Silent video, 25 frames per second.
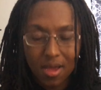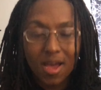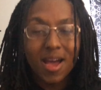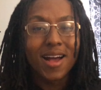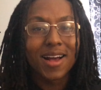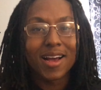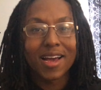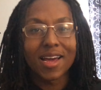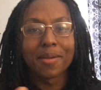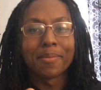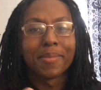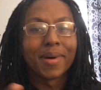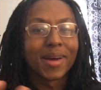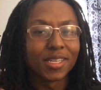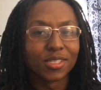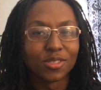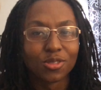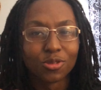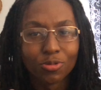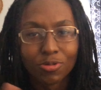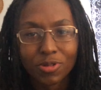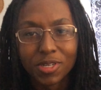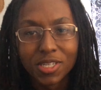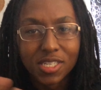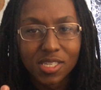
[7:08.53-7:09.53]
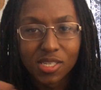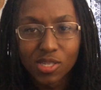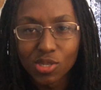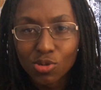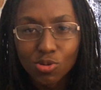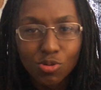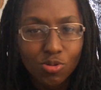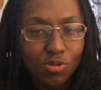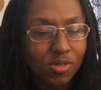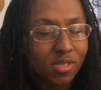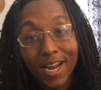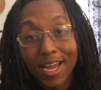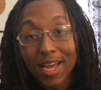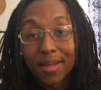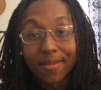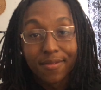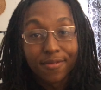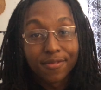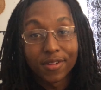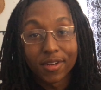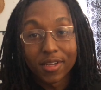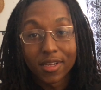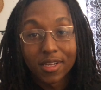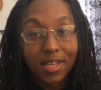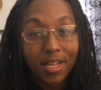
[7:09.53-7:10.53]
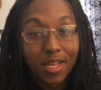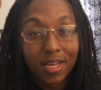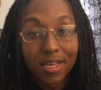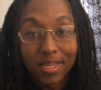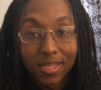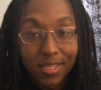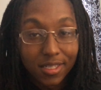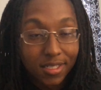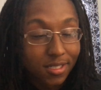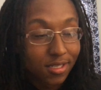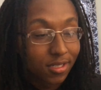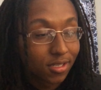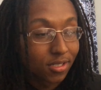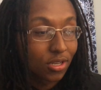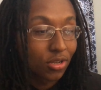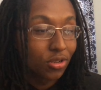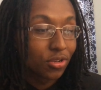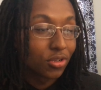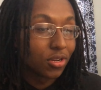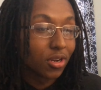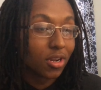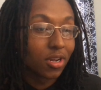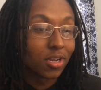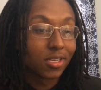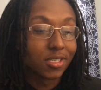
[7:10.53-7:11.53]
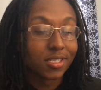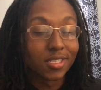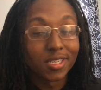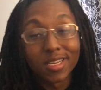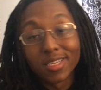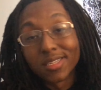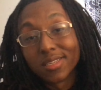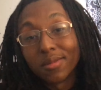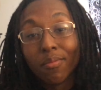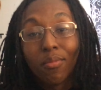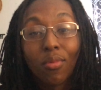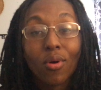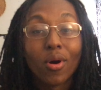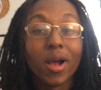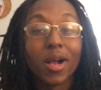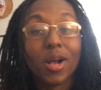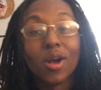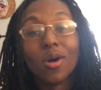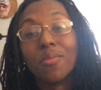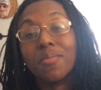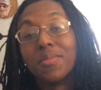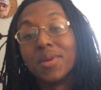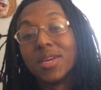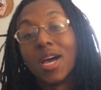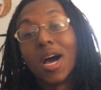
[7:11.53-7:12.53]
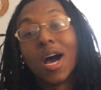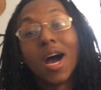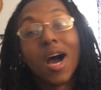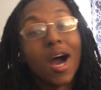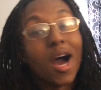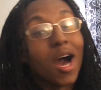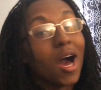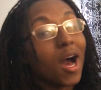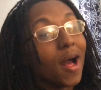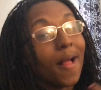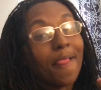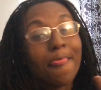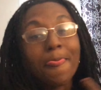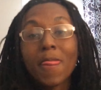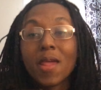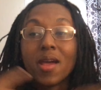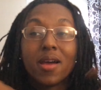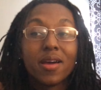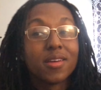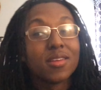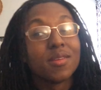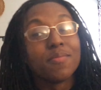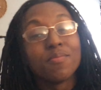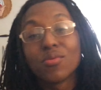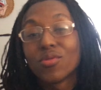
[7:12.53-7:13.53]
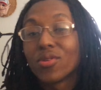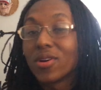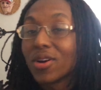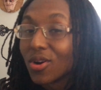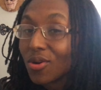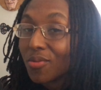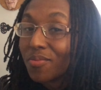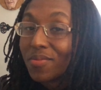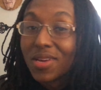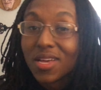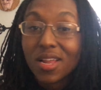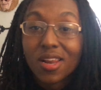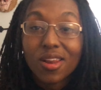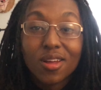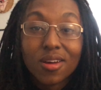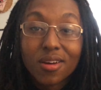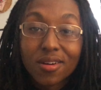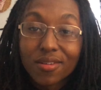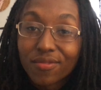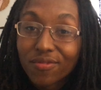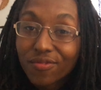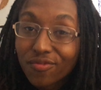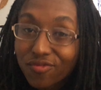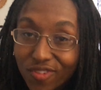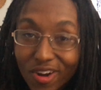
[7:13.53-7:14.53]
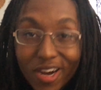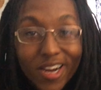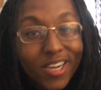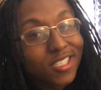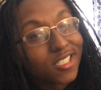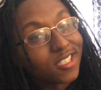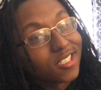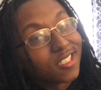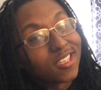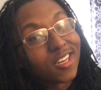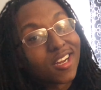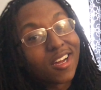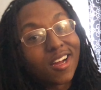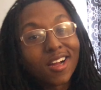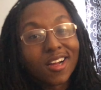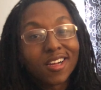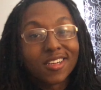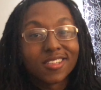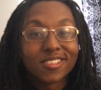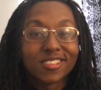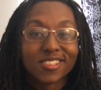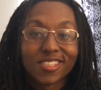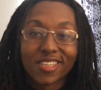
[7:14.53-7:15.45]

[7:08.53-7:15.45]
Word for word: I gotta buy three suits and have them for the class. So, you know what I'm saying? Your boy gonna be, uh, your boy gonna be a little fresh, you know what I'm